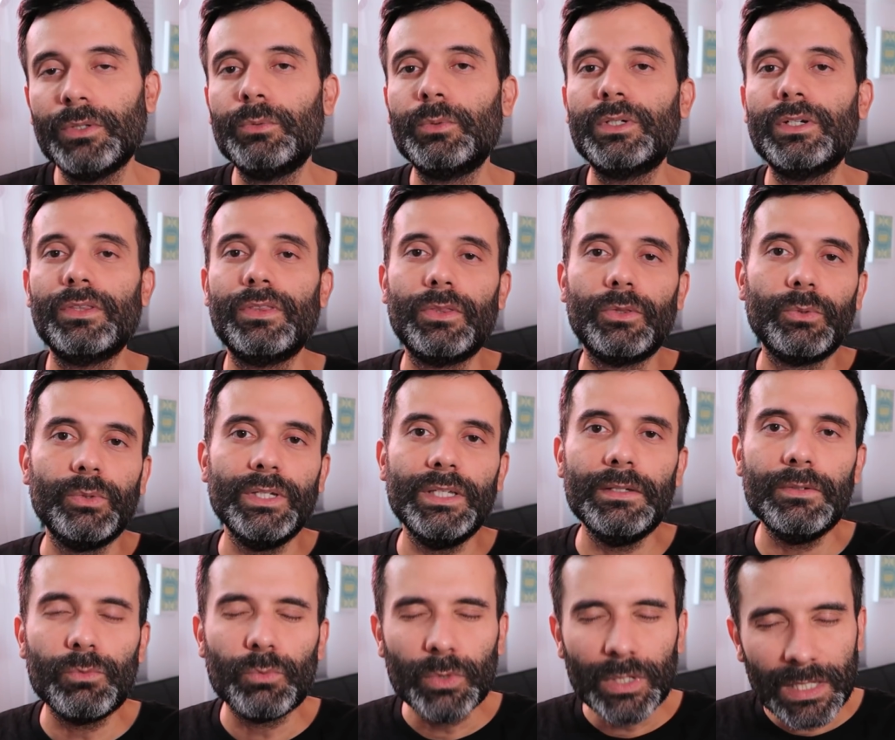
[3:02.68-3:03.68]
there were
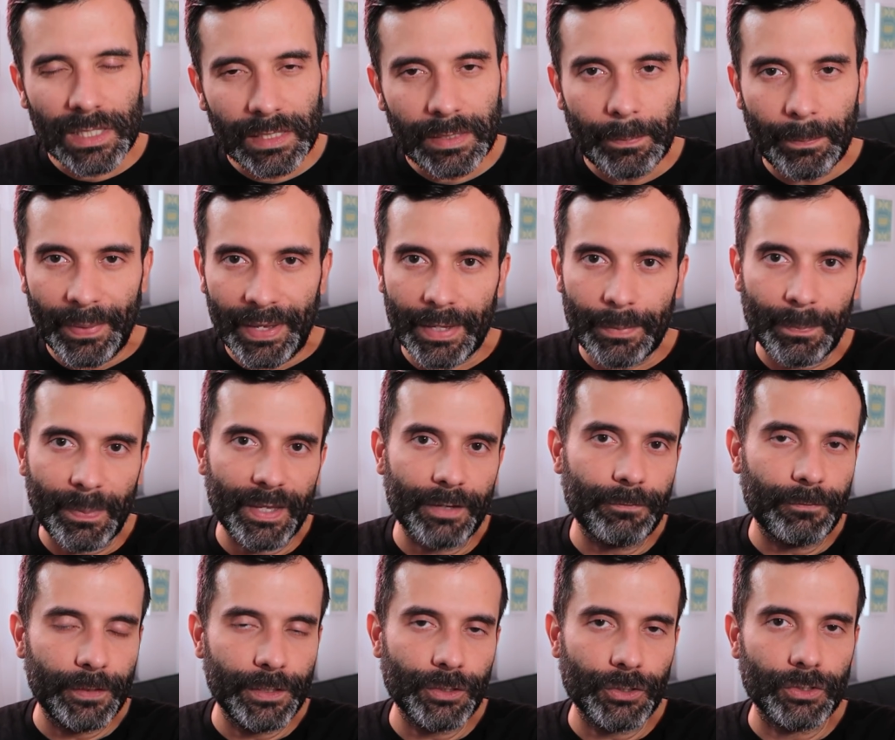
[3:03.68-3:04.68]
three really big
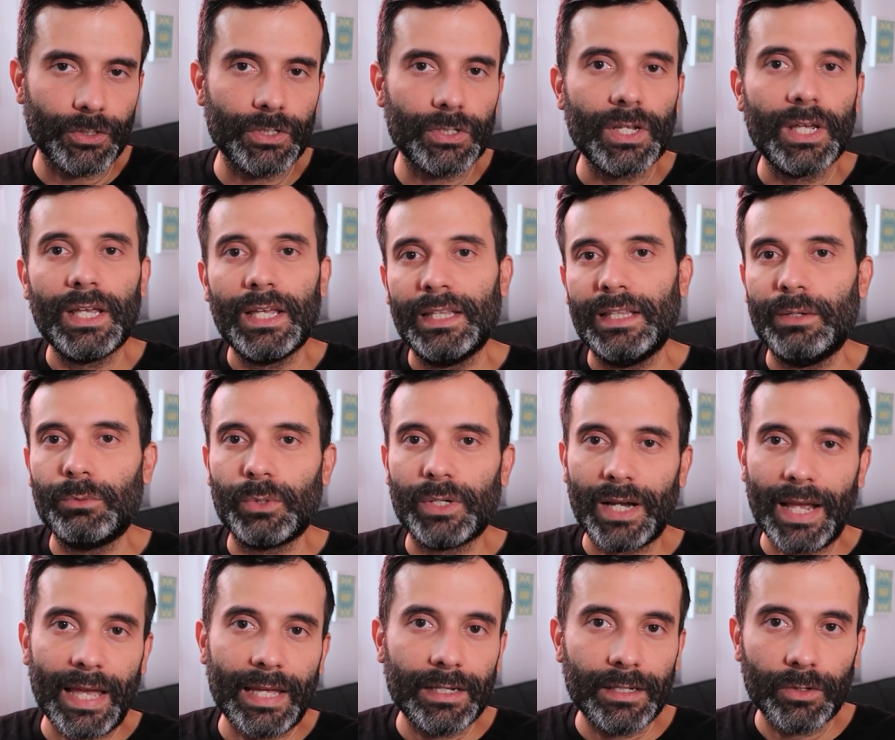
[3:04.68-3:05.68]
features that
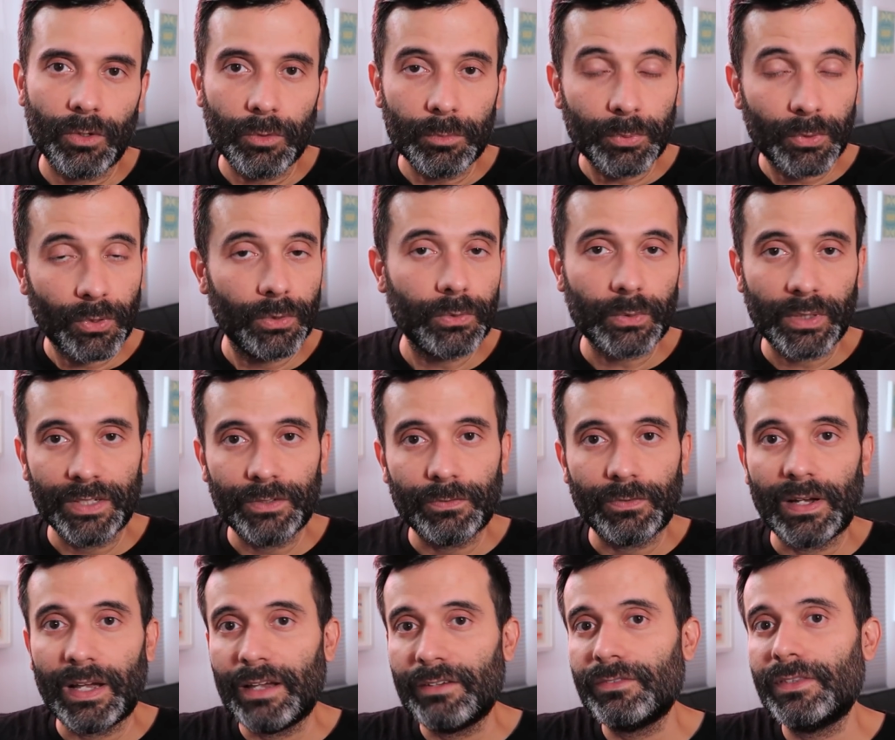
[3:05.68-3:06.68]
were added on Procreate
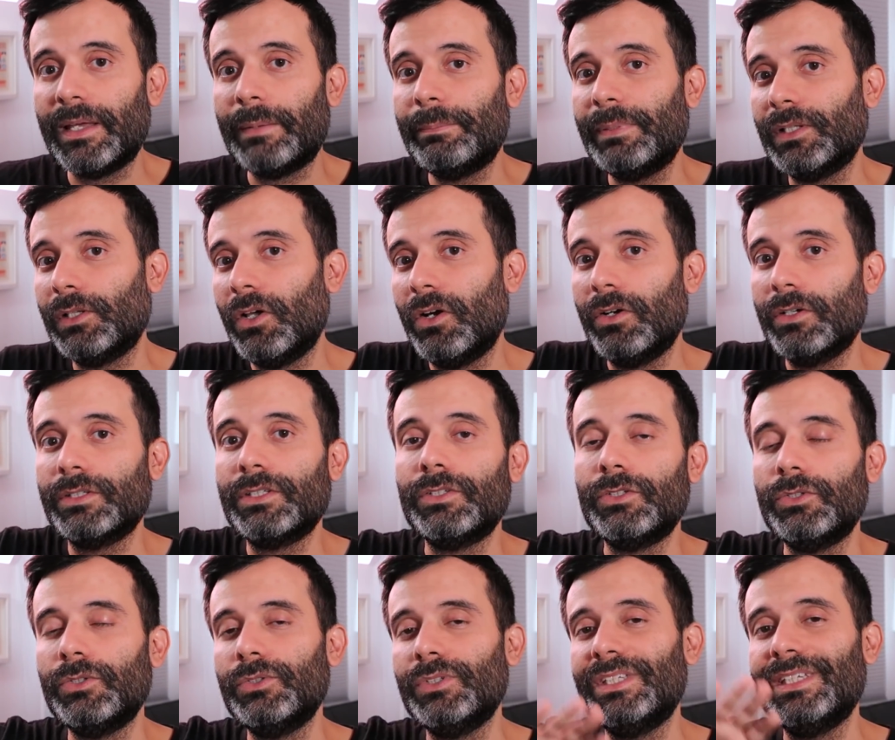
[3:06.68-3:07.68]
5 that belonged
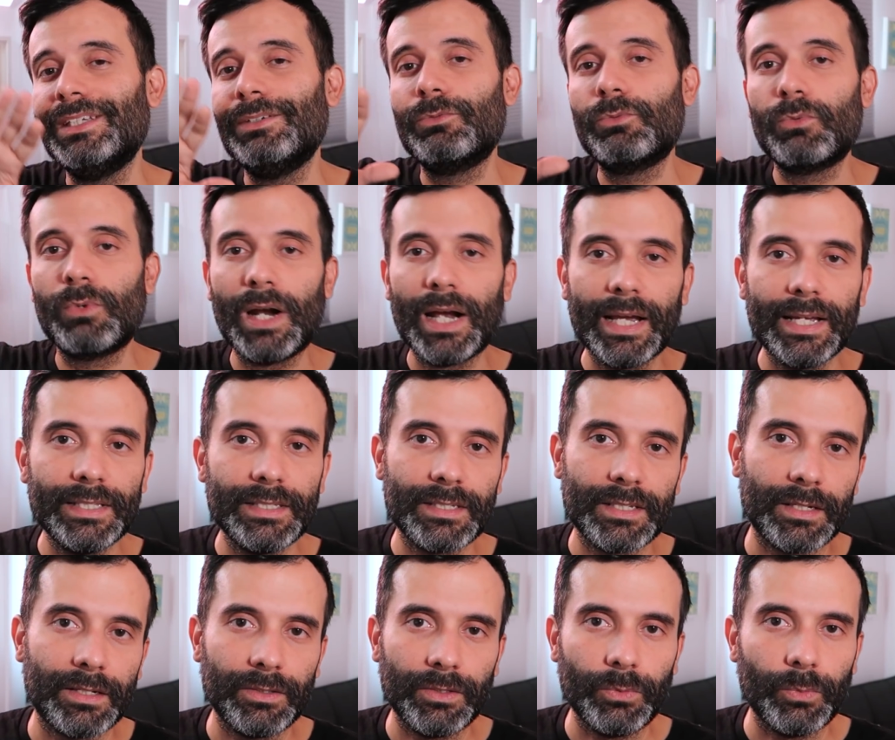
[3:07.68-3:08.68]
to the right
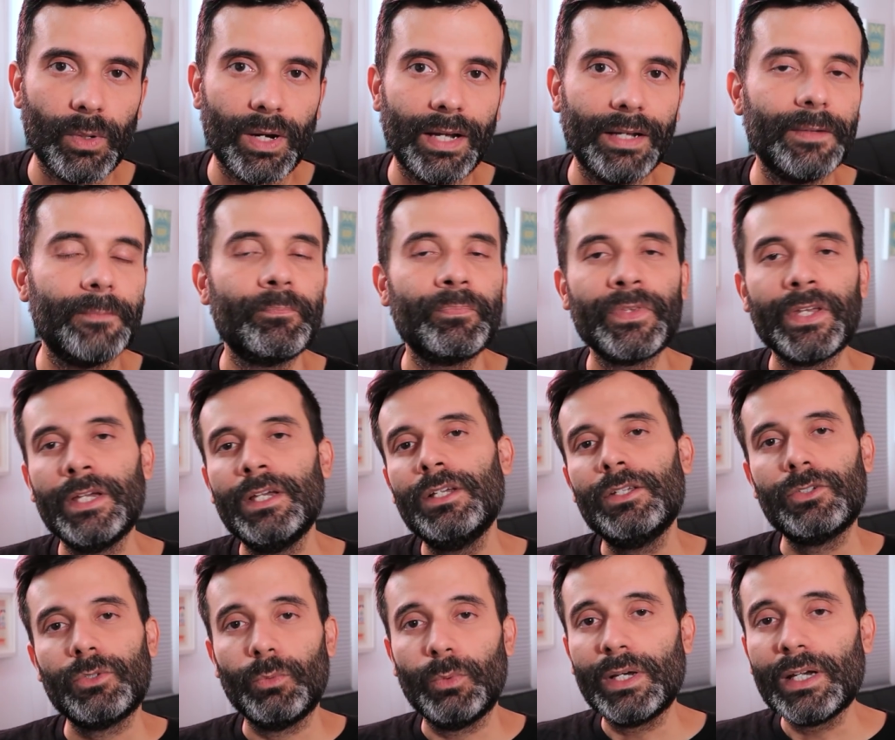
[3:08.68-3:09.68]
side of the UI.
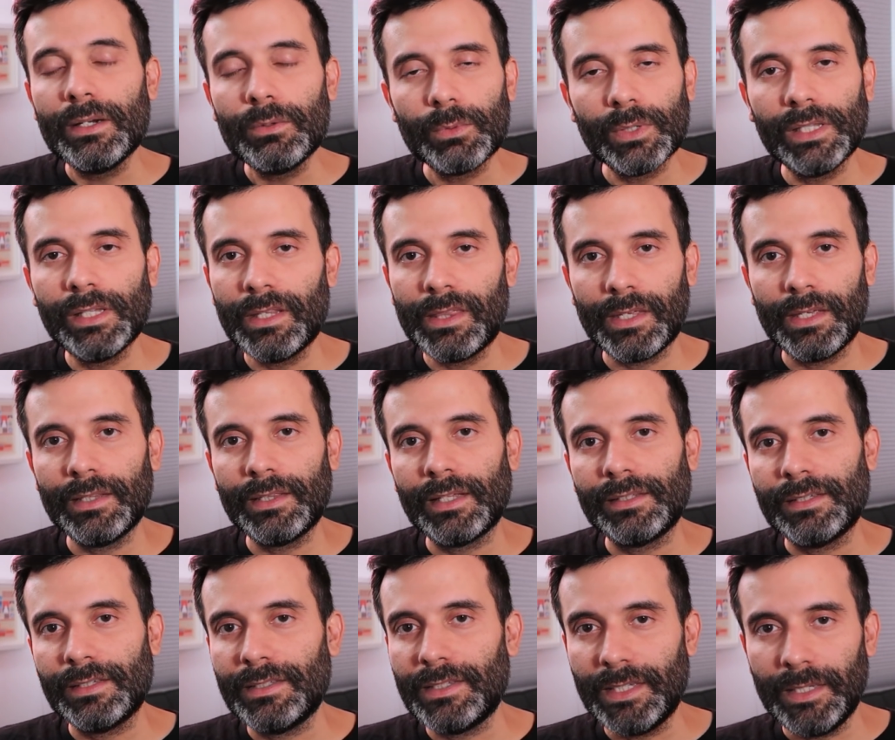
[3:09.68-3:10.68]
So what I really think
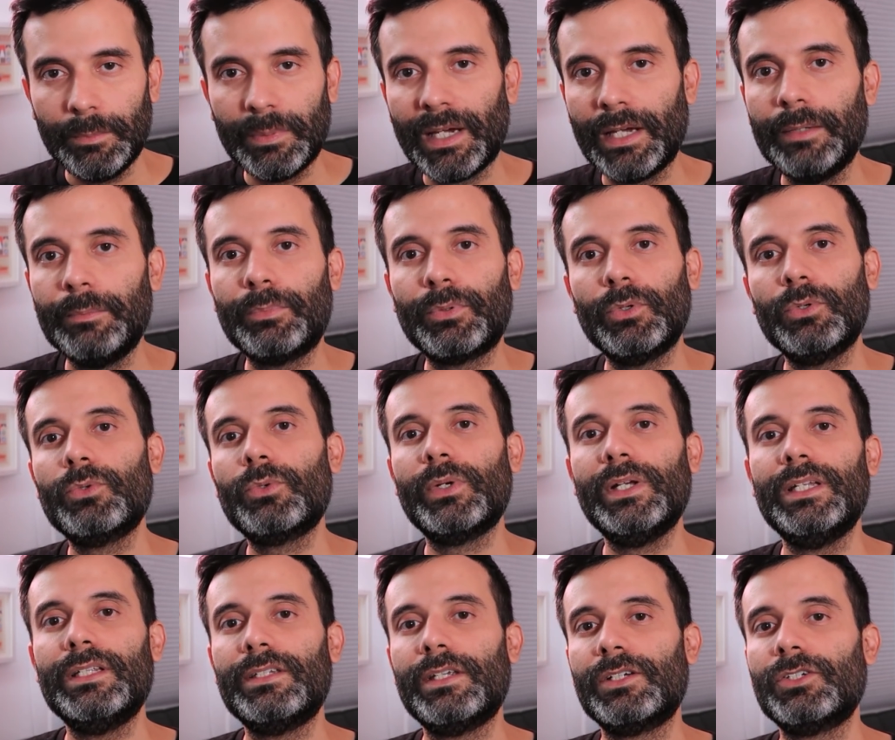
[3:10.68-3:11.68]
that the team behind
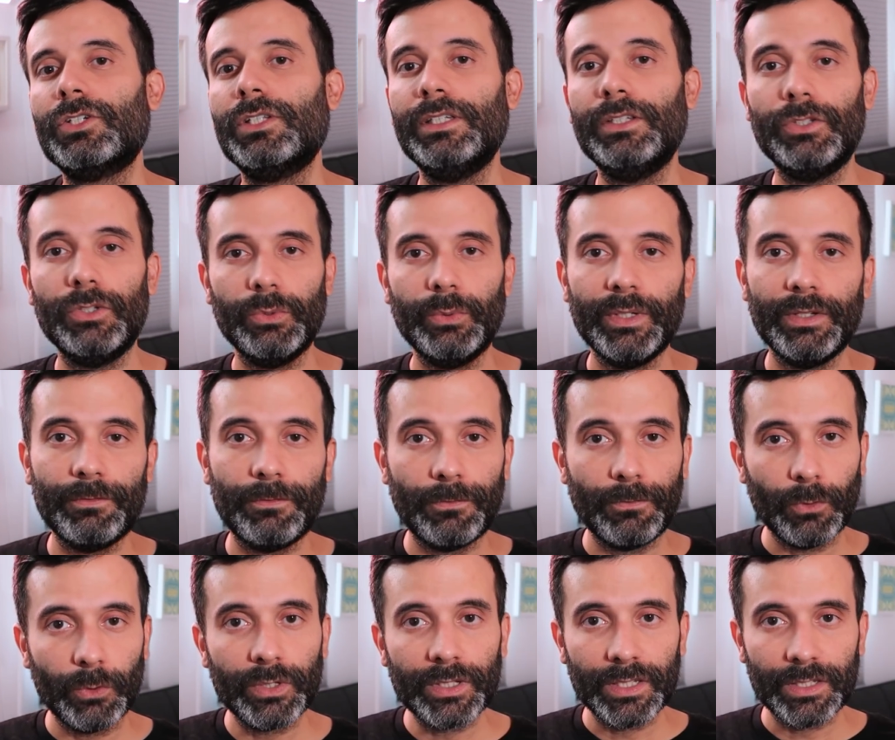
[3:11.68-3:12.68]
Procreate is actually doing
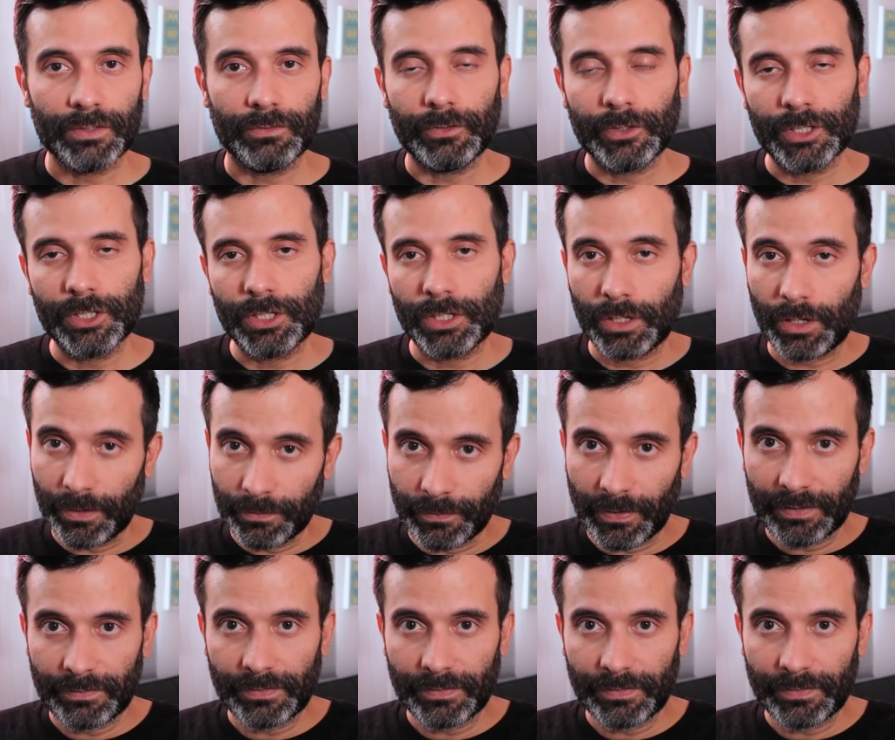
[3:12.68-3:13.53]
for this version of